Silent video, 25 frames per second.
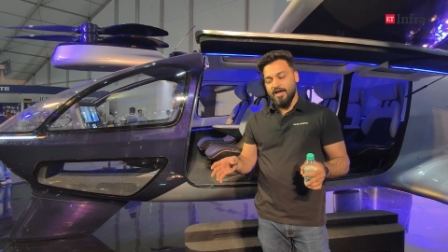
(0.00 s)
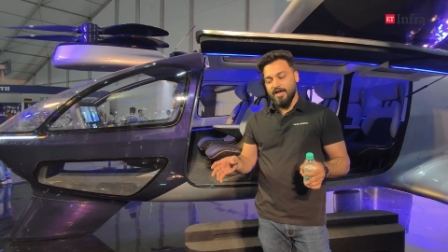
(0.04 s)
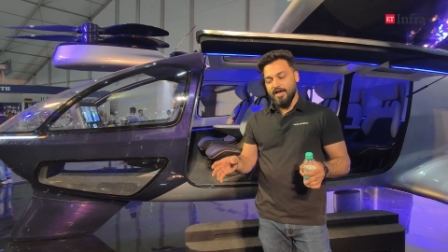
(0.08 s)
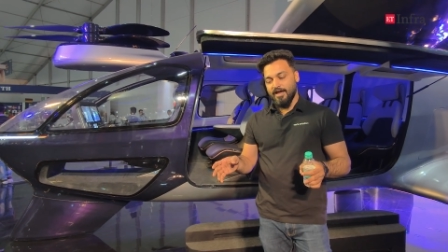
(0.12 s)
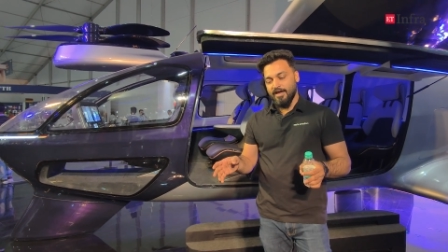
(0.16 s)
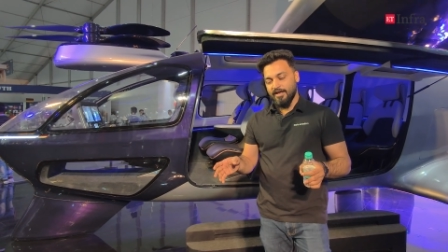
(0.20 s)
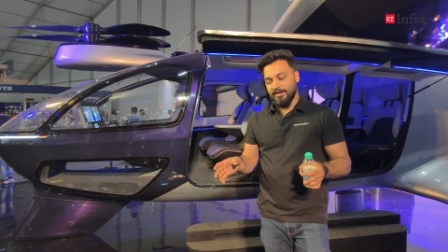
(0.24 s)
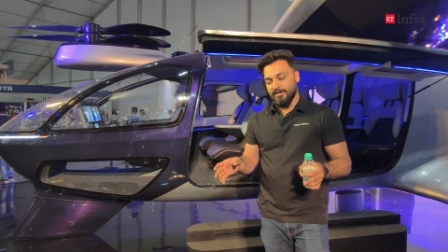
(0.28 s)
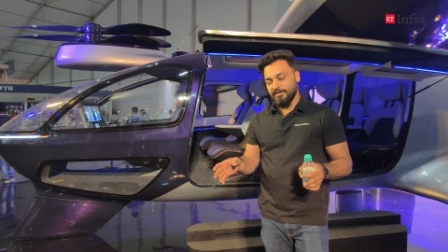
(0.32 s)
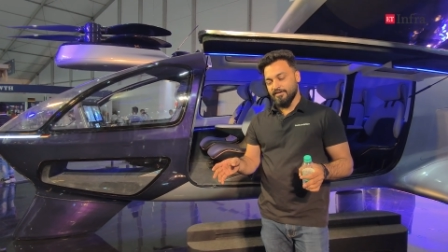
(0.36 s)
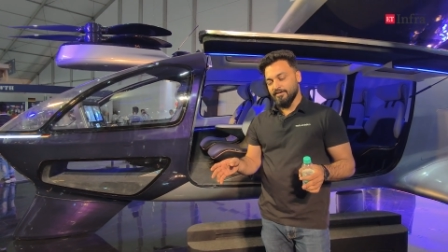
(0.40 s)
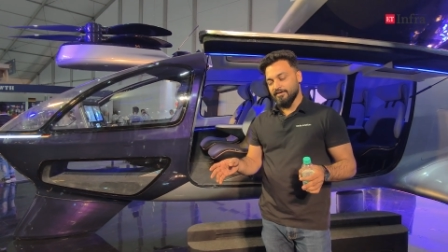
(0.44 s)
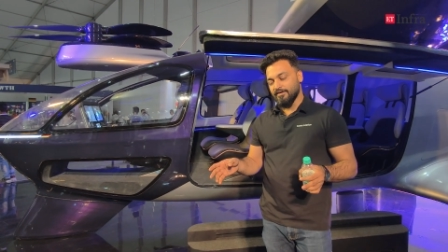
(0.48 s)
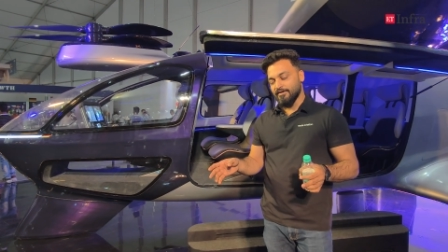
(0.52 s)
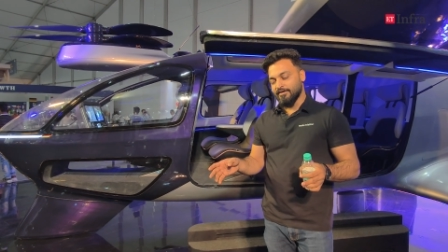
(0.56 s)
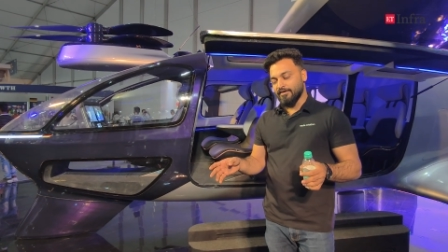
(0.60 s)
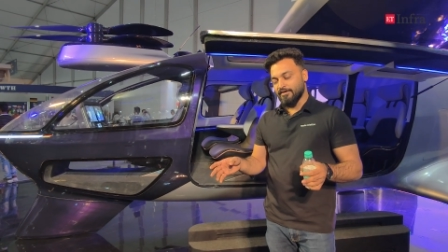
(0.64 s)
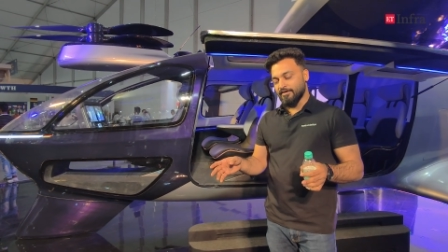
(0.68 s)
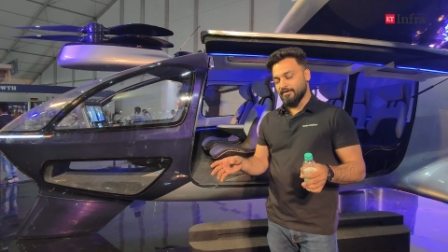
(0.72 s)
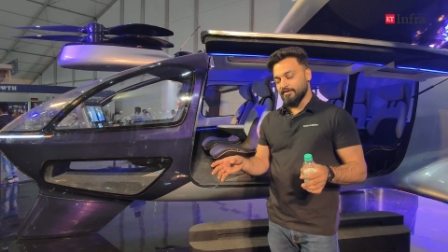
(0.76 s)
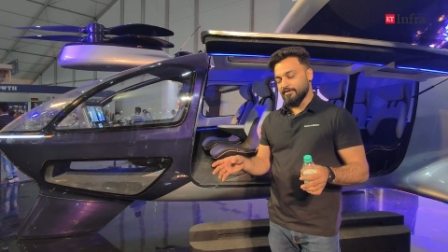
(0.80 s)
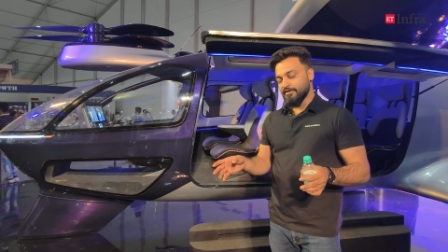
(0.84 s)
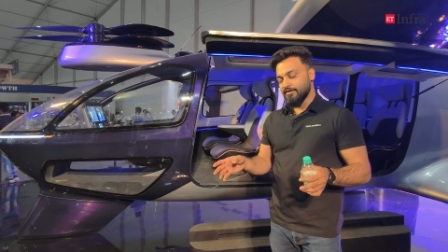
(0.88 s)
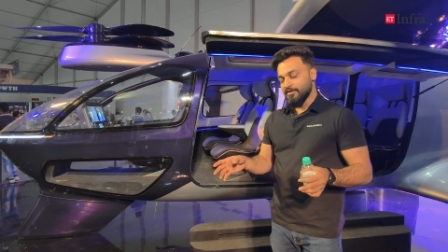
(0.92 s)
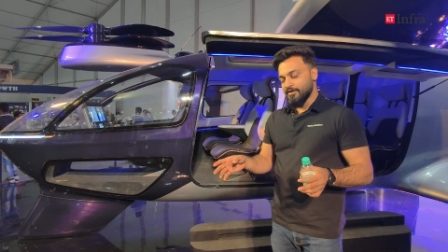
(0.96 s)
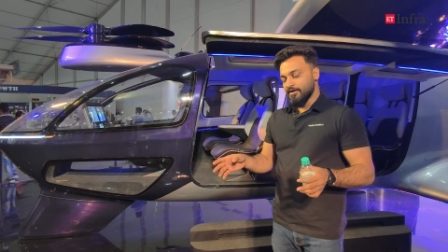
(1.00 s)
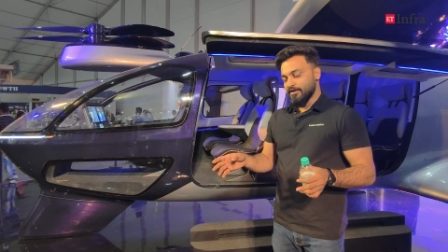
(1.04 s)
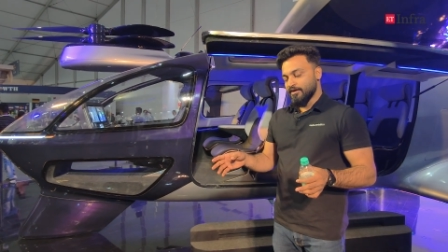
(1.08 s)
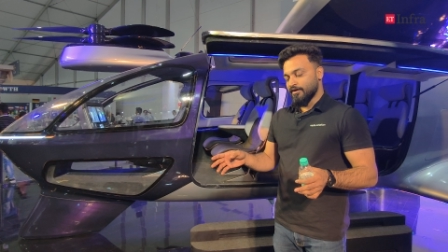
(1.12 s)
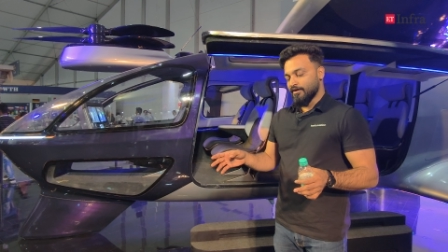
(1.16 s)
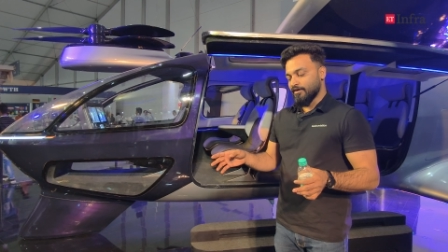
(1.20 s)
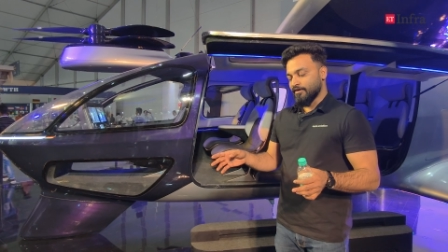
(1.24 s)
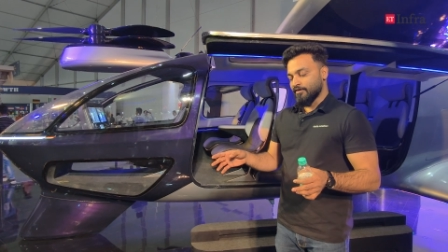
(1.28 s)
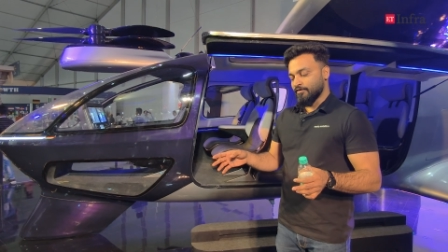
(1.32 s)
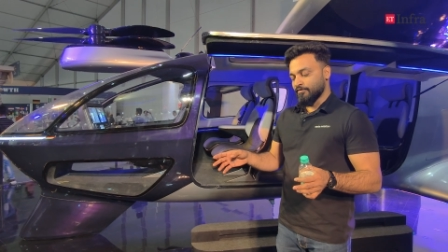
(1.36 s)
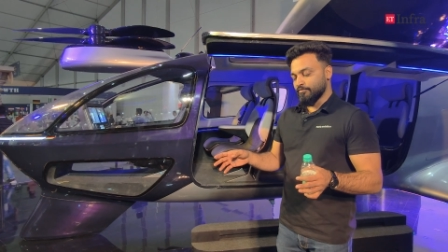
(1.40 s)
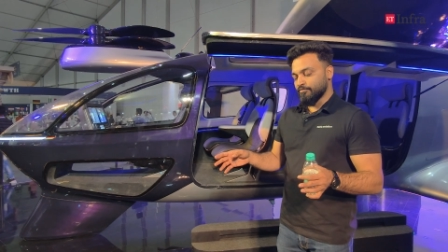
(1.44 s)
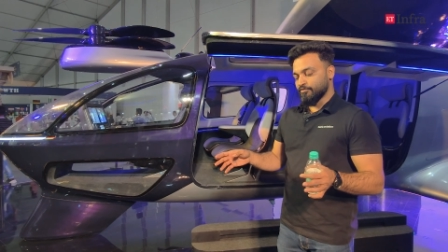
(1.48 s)
And
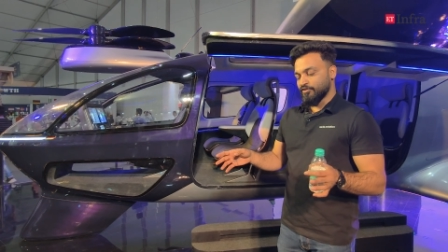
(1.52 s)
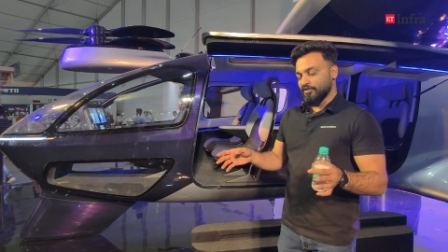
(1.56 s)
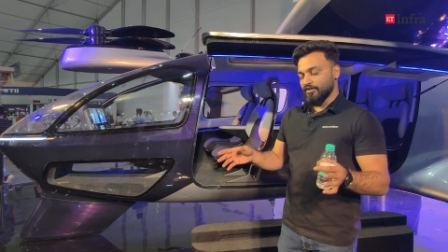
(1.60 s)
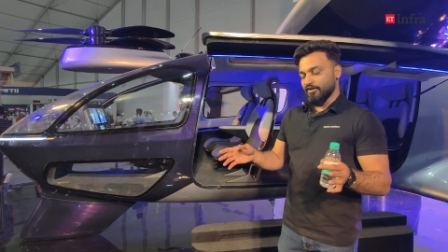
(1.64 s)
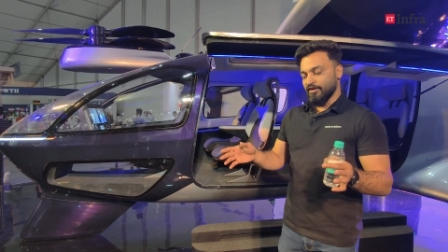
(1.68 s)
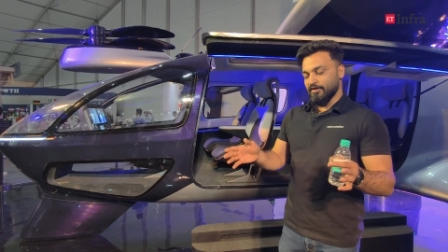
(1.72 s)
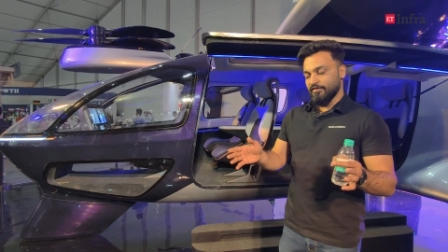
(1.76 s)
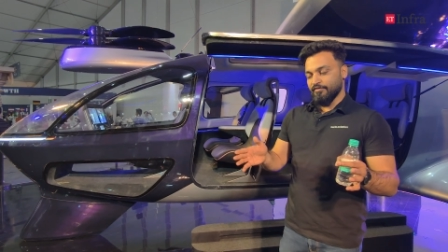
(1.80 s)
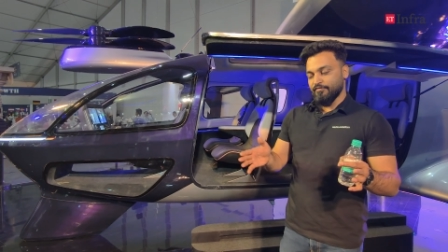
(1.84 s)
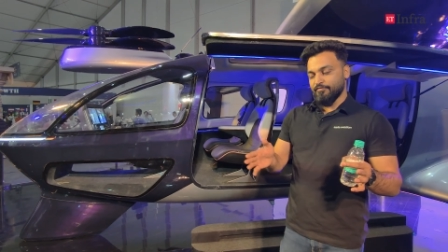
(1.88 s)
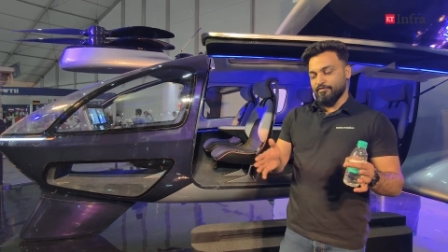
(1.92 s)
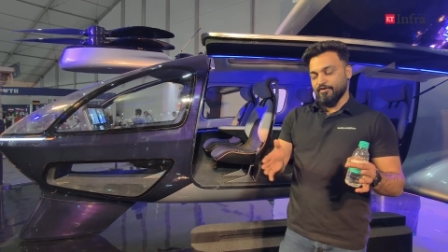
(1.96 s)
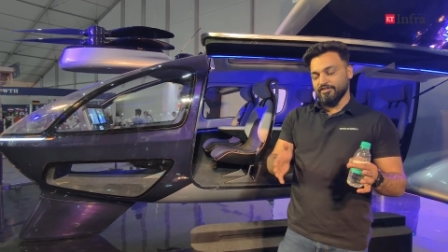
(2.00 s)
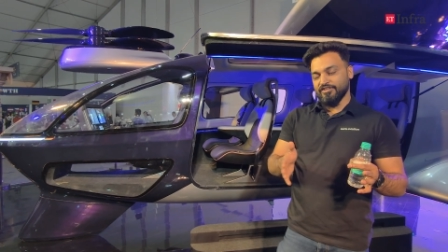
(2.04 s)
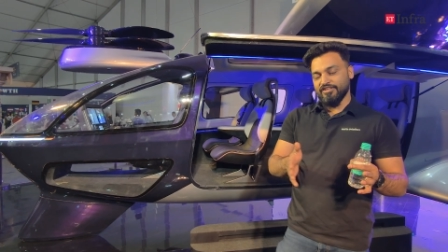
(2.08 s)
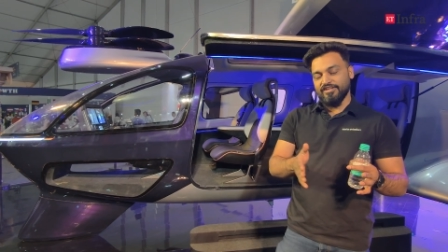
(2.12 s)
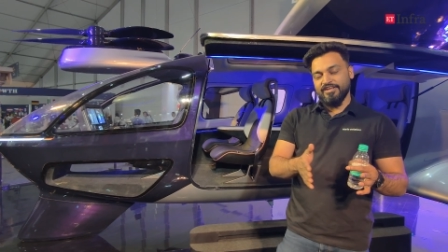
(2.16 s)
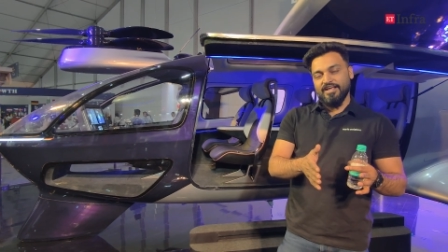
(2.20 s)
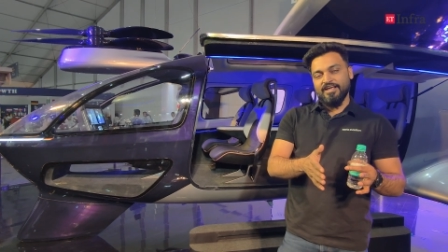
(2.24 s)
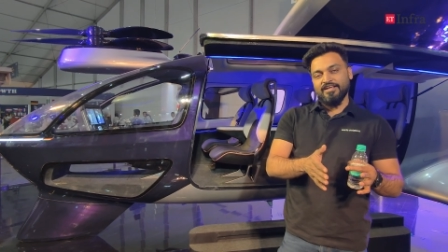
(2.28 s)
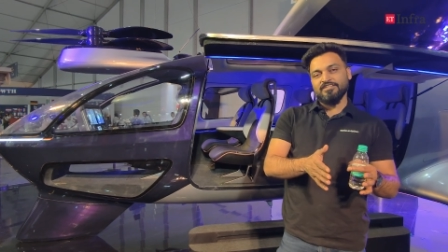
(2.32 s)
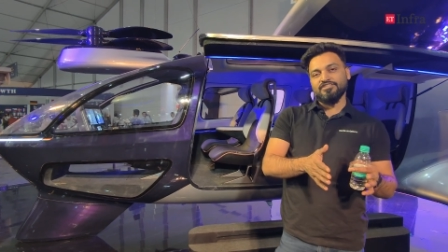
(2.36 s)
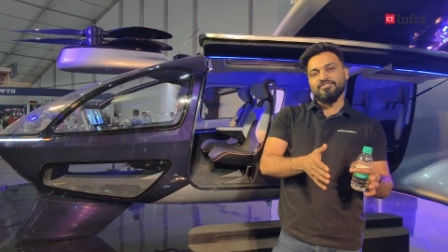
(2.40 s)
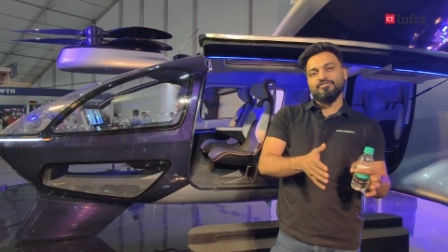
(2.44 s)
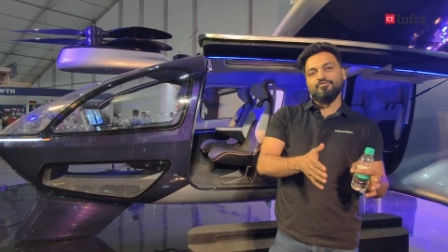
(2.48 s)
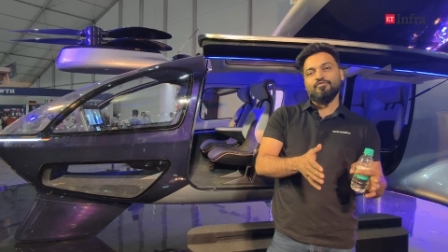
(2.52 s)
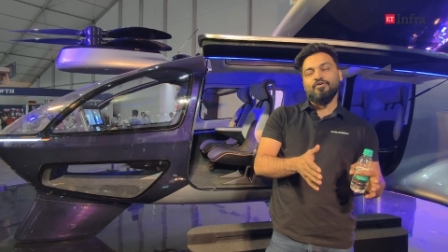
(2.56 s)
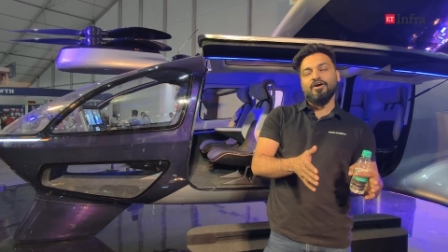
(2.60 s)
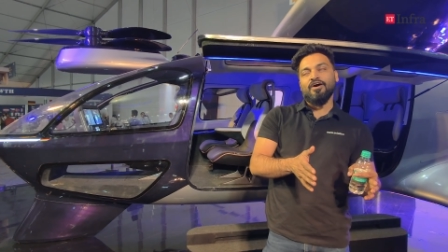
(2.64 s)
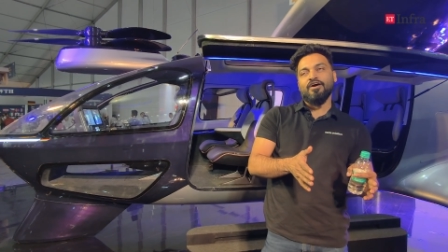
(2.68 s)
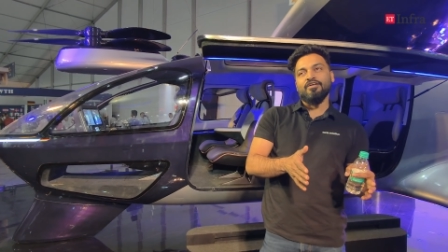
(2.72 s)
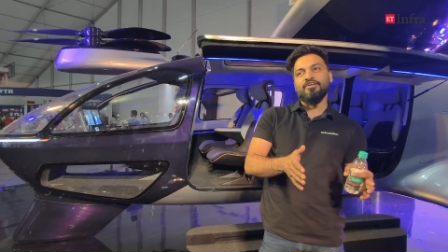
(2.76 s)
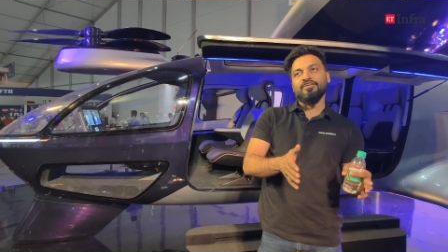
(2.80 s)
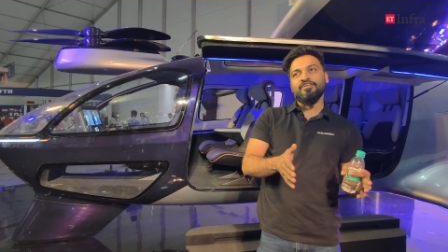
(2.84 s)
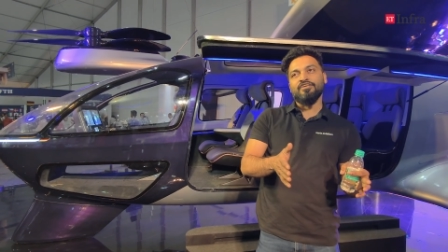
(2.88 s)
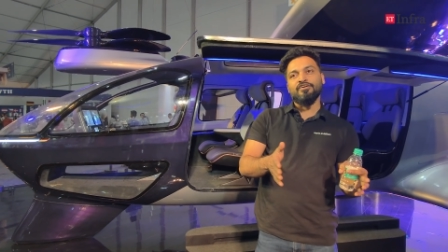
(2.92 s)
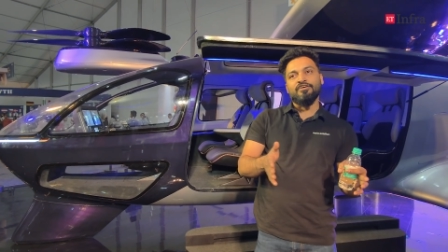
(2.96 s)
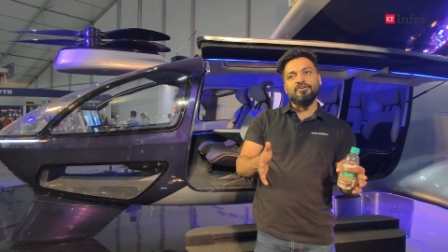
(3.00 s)
for the next
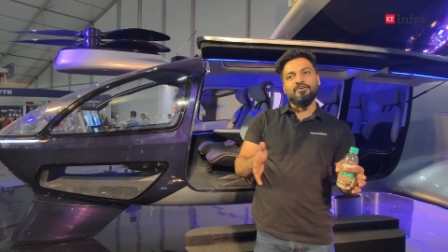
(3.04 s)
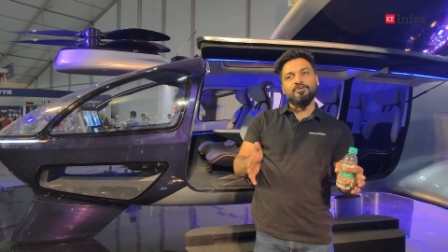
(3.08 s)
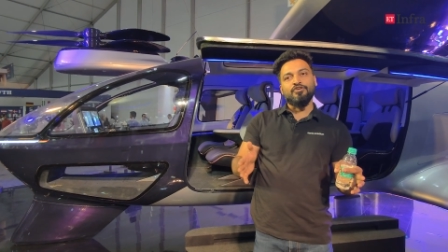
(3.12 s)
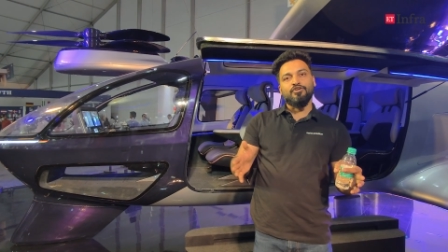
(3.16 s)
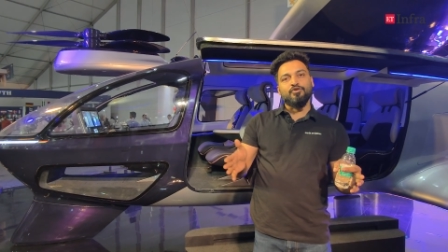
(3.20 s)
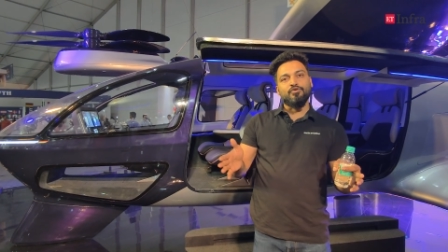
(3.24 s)
one year,